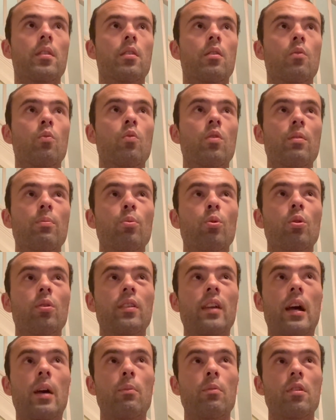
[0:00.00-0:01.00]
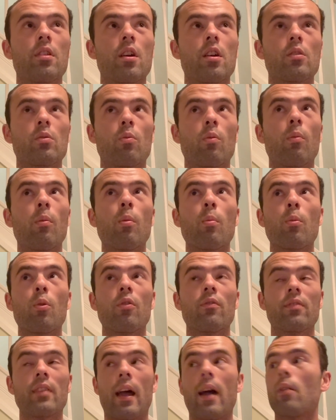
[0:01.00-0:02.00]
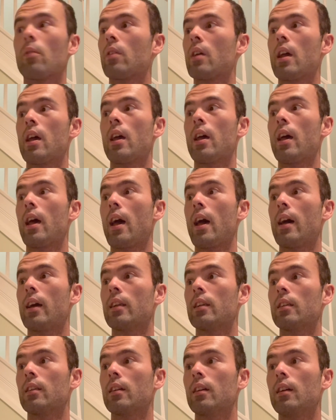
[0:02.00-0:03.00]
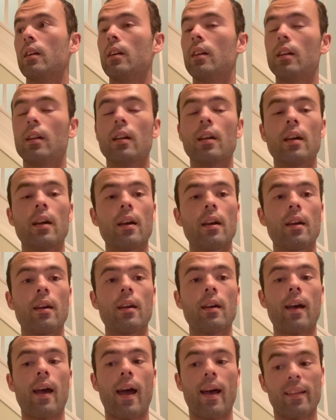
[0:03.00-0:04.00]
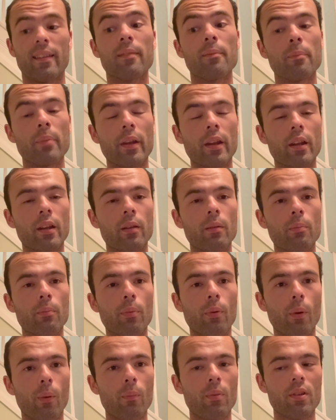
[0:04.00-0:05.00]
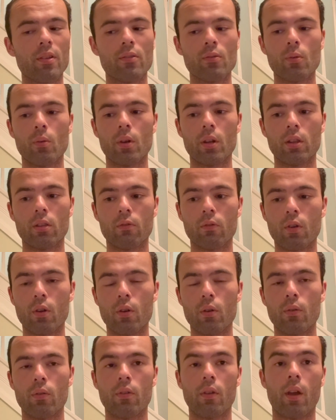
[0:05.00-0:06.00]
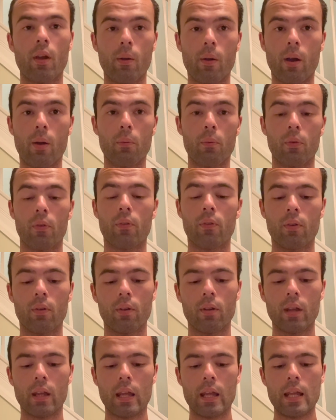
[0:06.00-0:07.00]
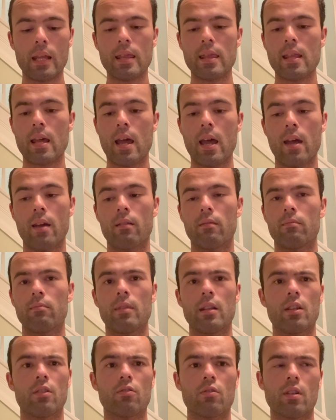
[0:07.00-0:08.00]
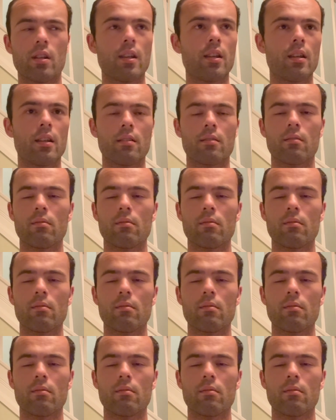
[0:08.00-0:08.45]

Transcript: we brought down with us when we moved down here and hasn't been properly sorted through. So I was in there literally.